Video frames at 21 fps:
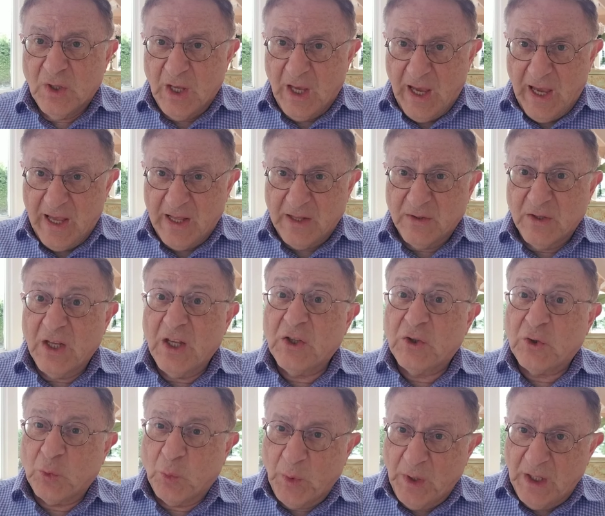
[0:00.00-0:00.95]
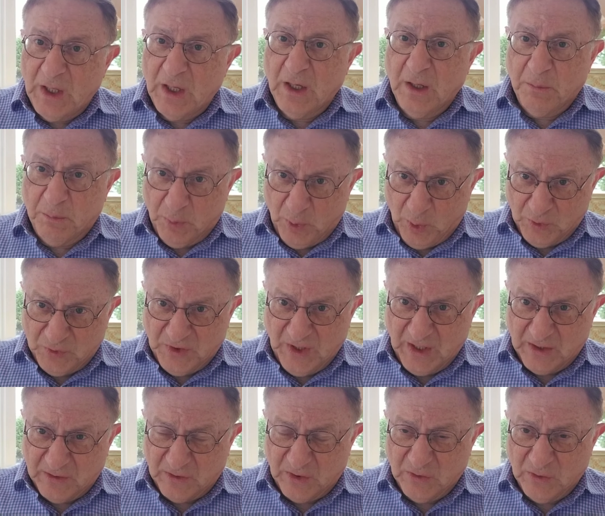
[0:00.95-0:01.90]
and it will
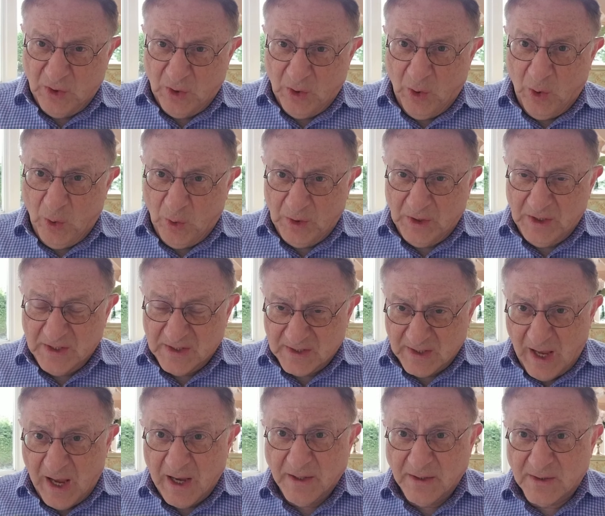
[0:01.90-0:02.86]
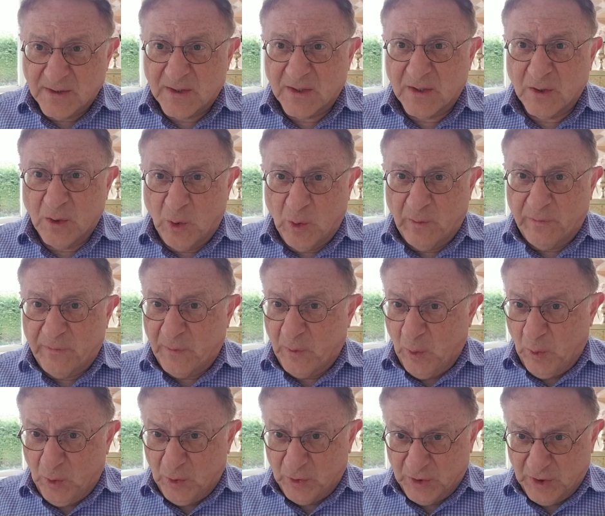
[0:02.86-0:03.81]
protect the holy sites of
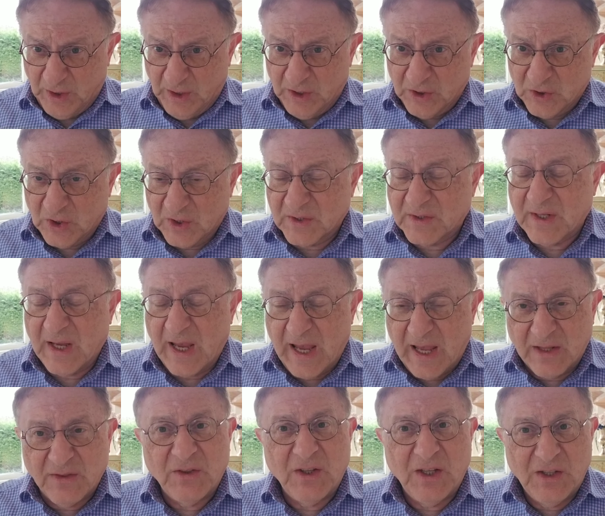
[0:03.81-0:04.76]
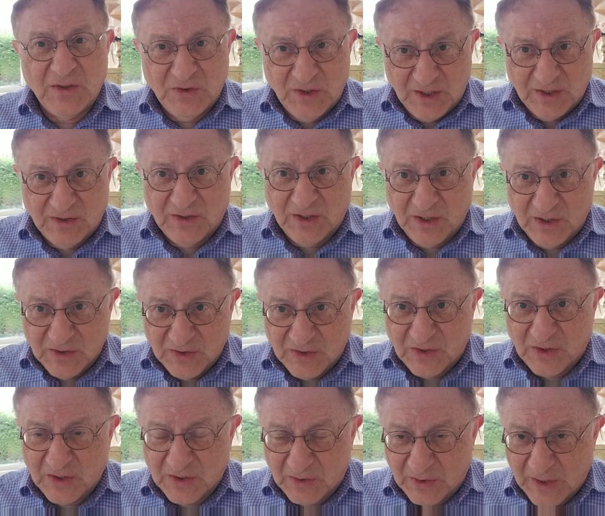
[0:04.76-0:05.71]
all religions. And it
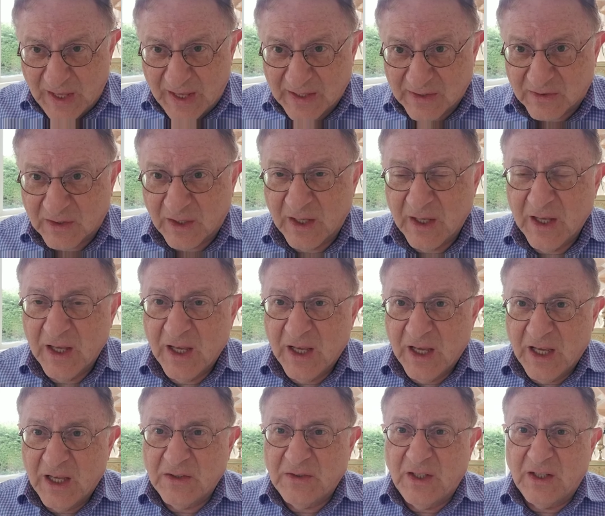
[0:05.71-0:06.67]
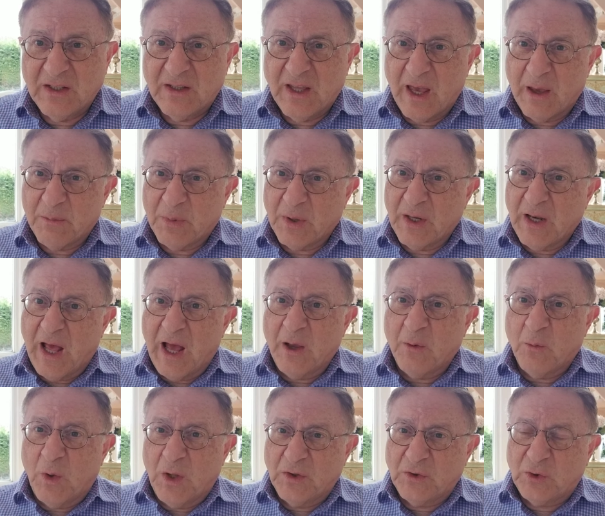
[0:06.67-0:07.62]
did happen.
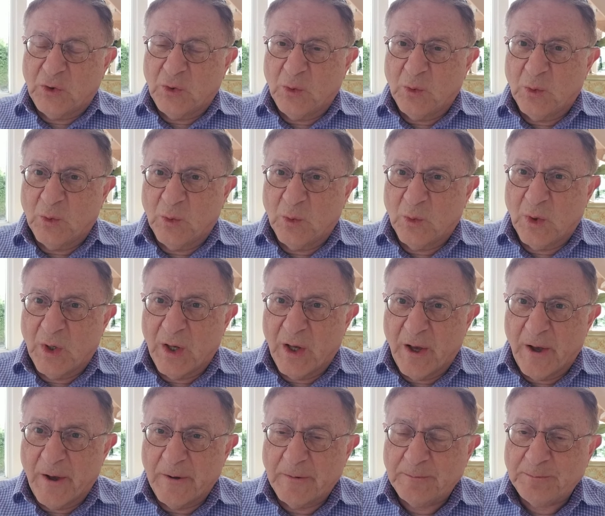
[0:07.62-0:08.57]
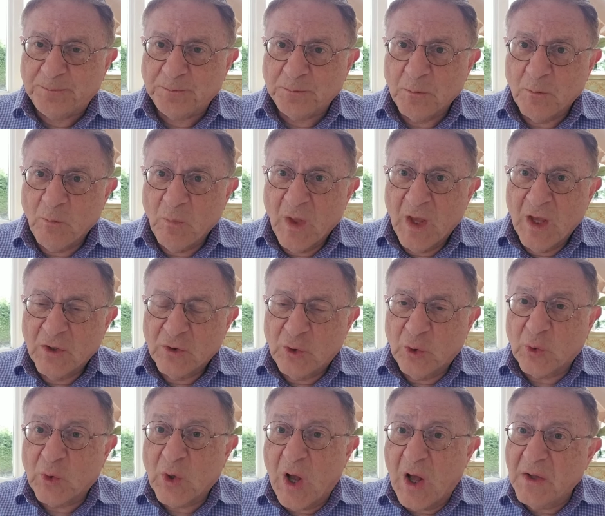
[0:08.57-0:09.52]
I want to
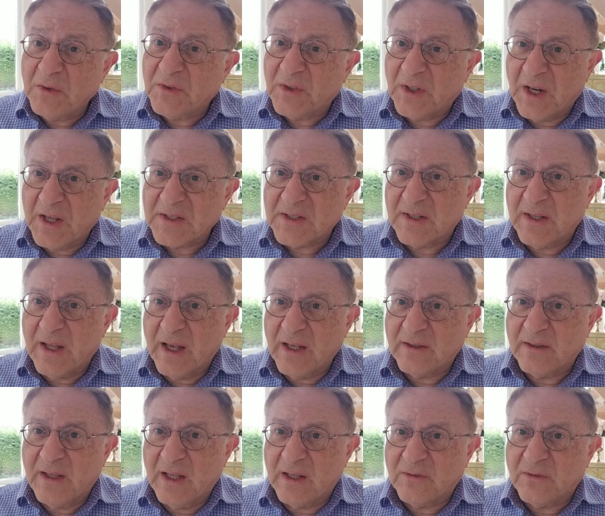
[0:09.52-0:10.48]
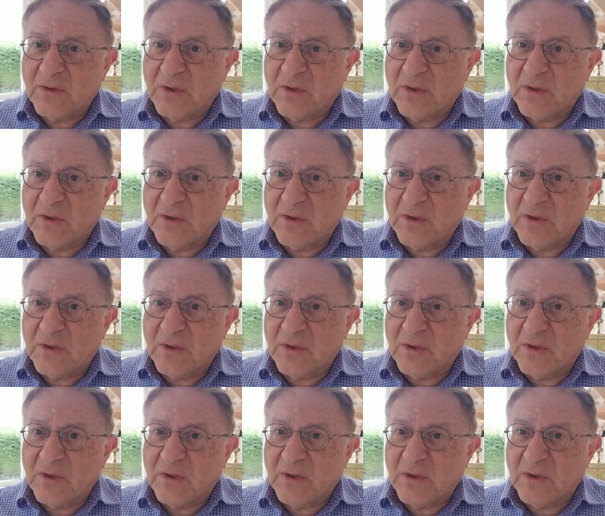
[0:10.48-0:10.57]
contrast that